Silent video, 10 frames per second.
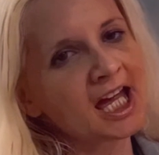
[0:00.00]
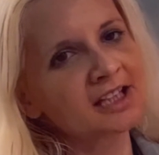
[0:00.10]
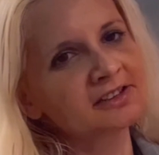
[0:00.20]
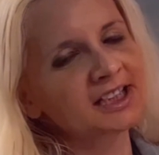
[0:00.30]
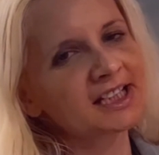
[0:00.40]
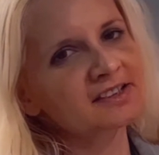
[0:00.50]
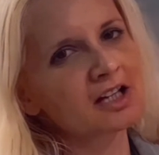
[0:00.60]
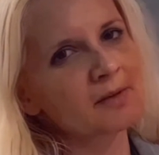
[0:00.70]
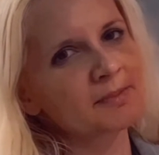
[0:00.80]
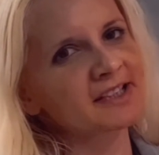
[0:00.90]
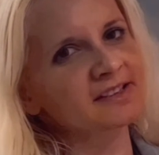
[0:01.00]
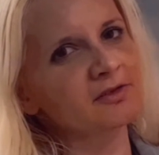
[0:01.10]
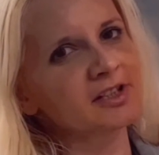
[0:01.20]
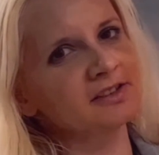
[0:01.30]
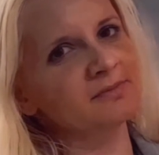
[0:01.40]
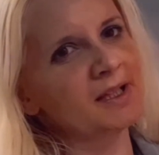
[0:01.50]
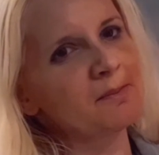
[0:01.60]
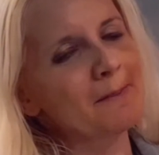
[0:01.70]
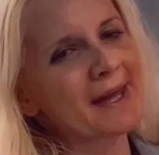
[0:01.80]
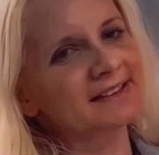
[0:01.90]
Today's topic is going to be
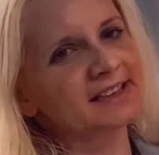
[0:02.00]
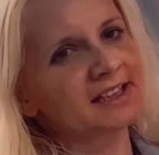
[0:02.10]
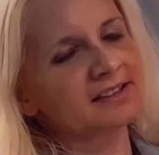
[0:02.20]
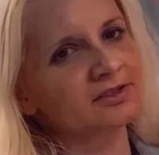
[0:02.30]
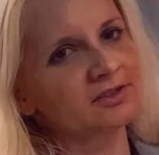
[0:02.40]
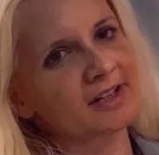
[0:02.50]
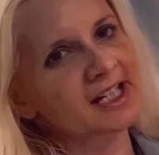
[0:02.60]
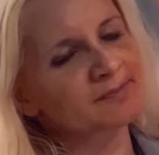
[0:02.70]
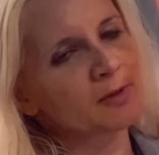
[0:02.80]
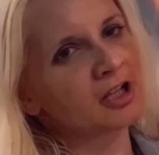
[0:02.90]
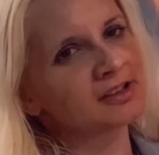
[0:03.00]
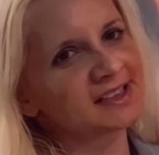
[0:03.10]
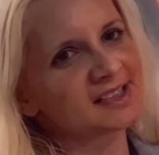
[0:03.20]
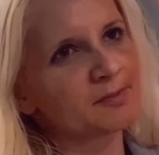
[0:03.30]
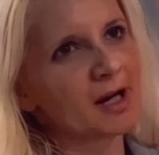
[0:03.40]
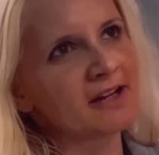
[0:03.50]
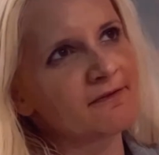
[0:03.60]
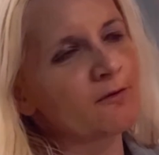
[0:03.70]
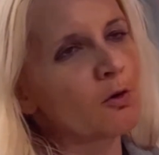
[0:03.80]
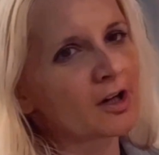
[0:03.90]
meddling into US politics by
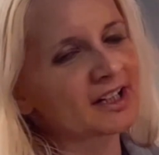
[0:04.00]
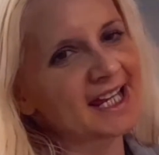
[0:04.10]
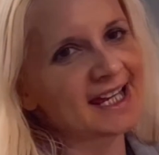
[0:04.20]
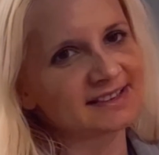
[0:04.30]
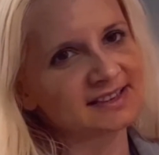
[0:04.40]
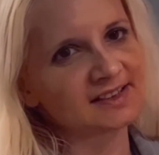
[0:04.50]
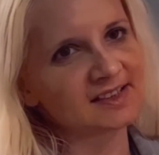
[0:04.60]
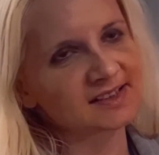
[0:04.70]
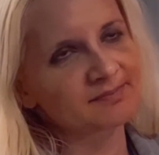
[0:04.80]
foreign entities.